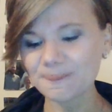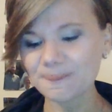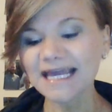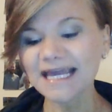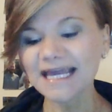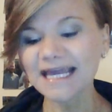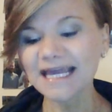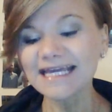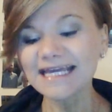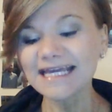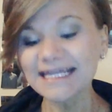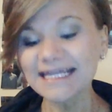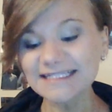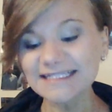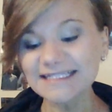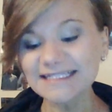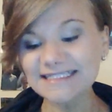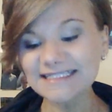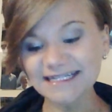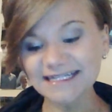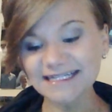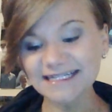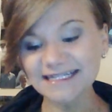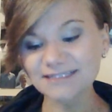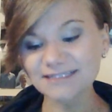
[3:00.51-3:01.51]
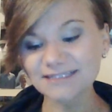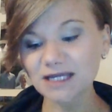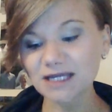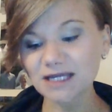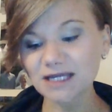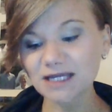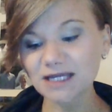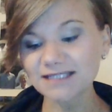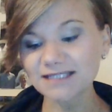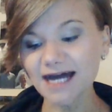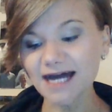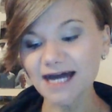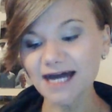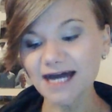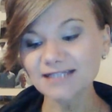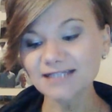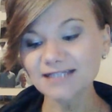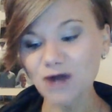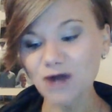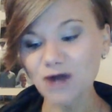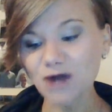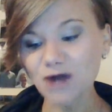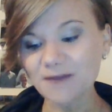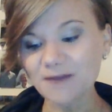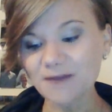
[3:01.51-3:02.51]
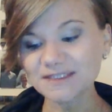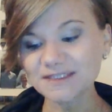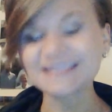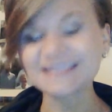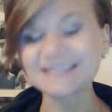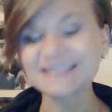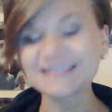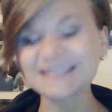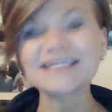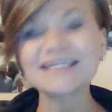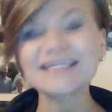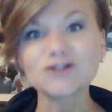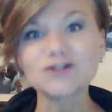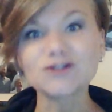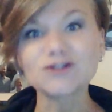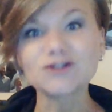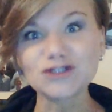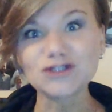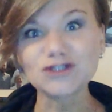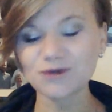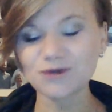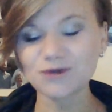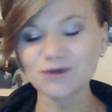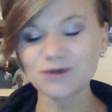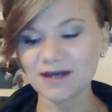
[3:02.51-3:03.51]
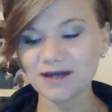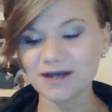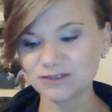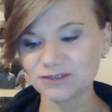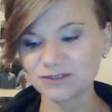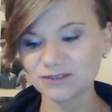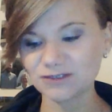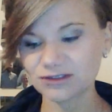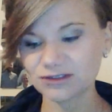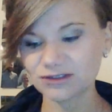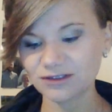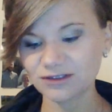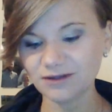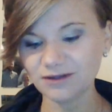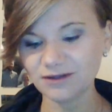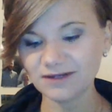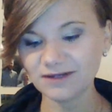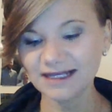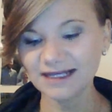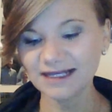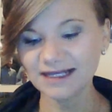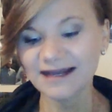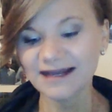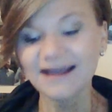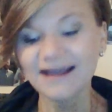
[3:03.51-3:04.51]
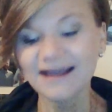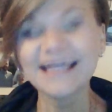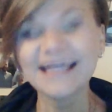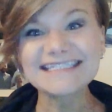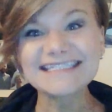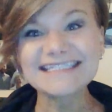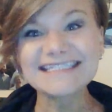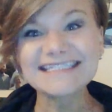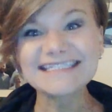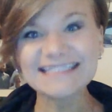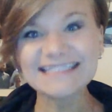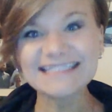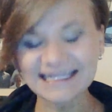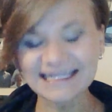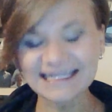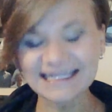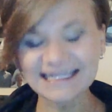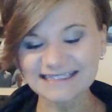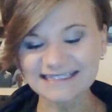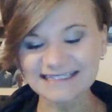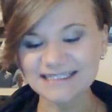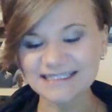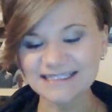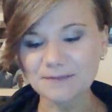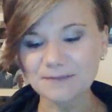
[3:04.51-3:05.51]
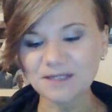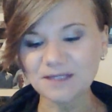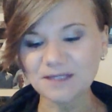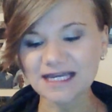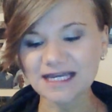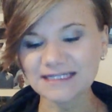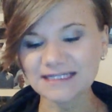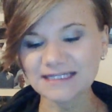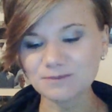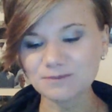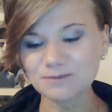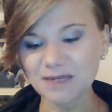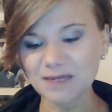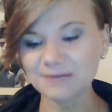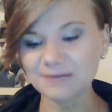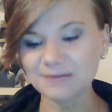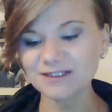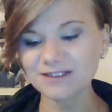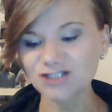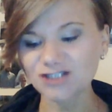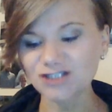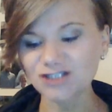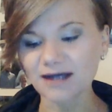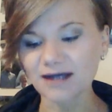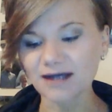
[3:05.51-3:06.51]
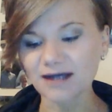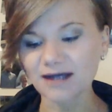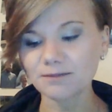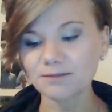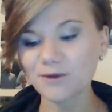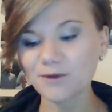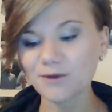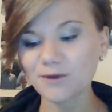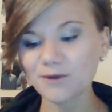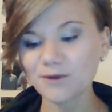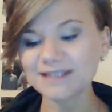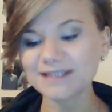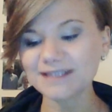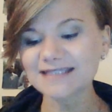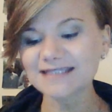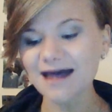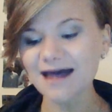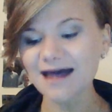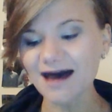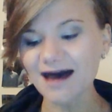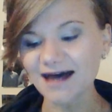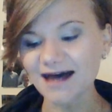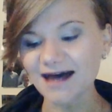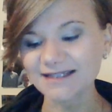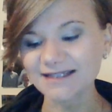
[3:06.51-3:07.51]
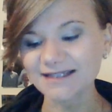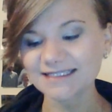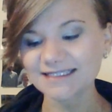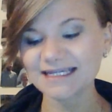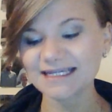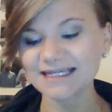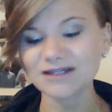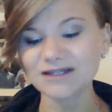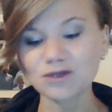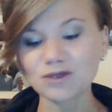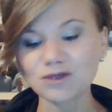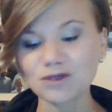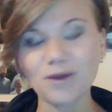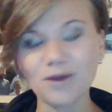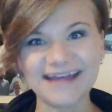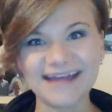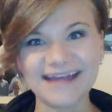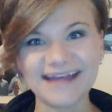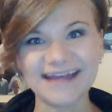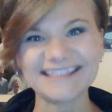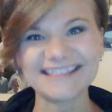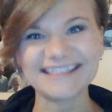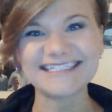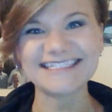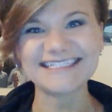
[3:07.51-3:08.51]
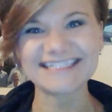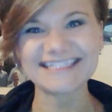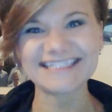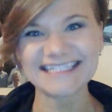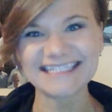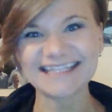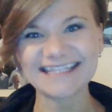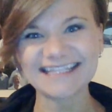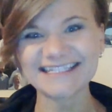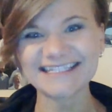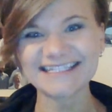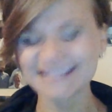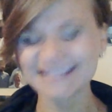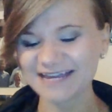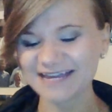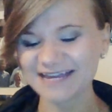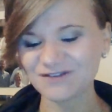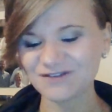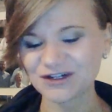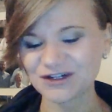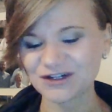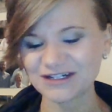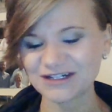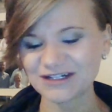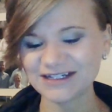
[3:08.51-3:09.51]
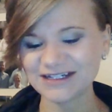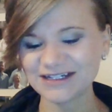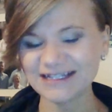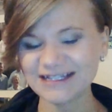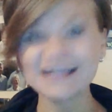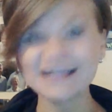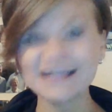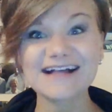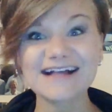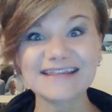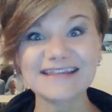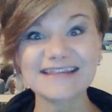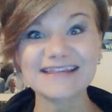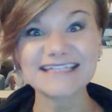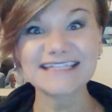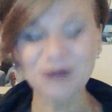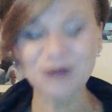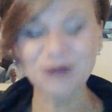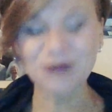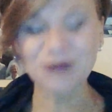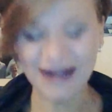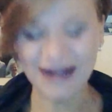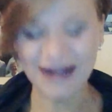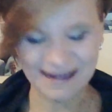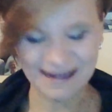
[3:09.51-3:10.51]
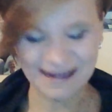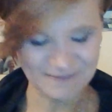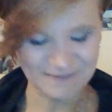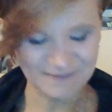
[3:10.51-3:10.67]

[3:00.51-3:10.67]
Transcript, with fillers: He sings because God's promises do come true. He sings because baby John points us in the way to see the Savior. Let's pray.